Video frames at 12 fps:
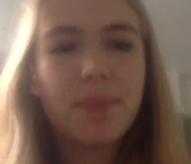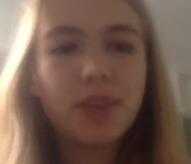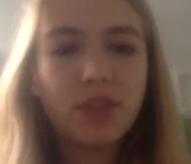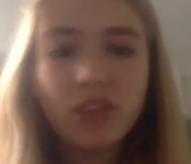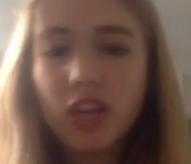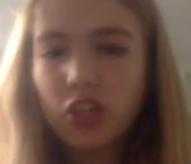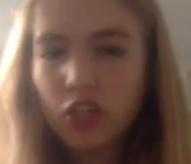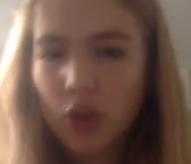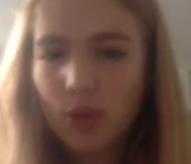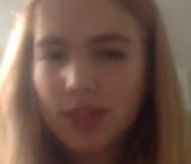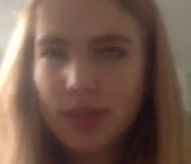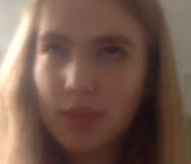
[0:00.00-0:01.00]
It really
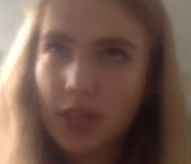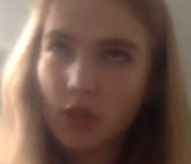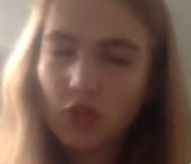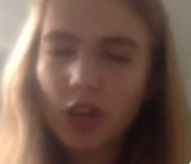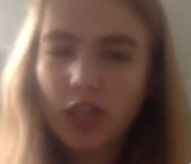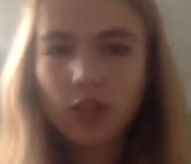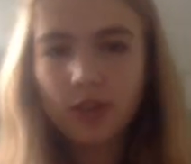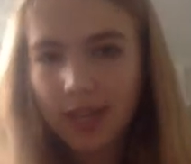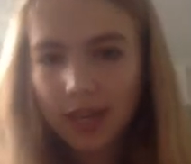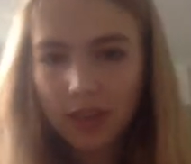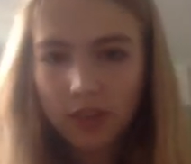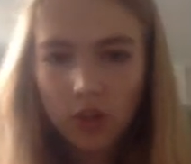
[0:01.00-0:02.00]
shows them that you're trying to
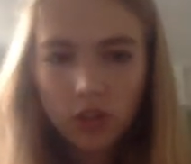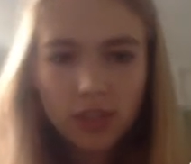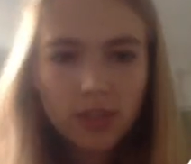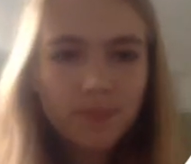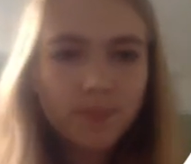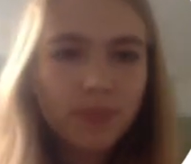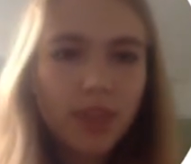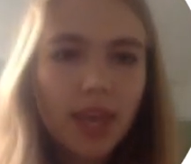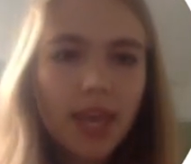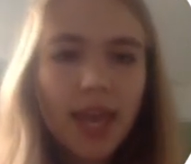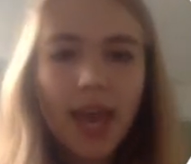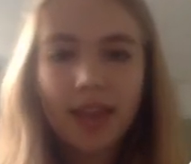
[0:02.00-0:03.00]
connect the dots.
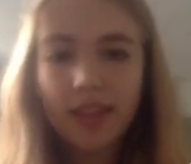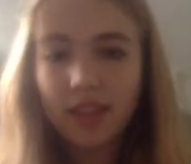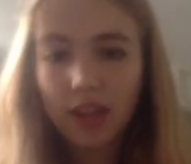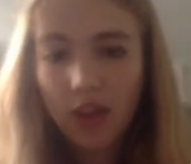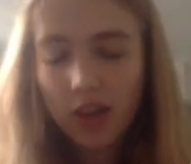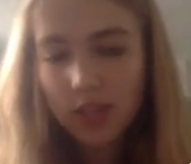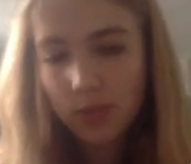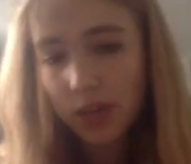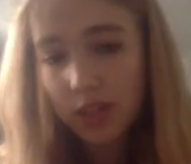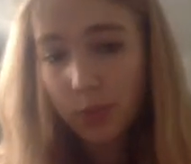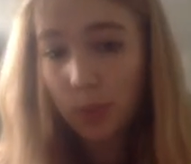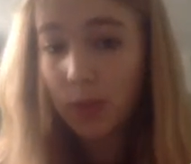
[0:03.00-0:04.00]
And then the last one
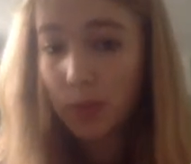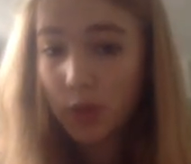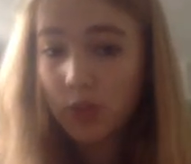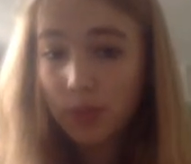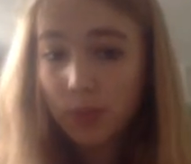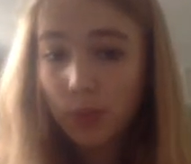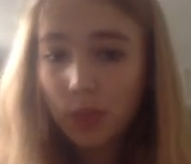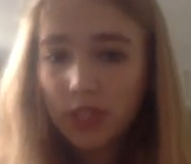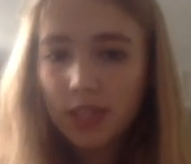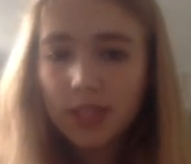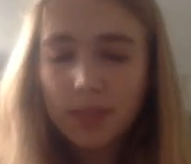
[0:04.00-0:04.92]
is probably most important,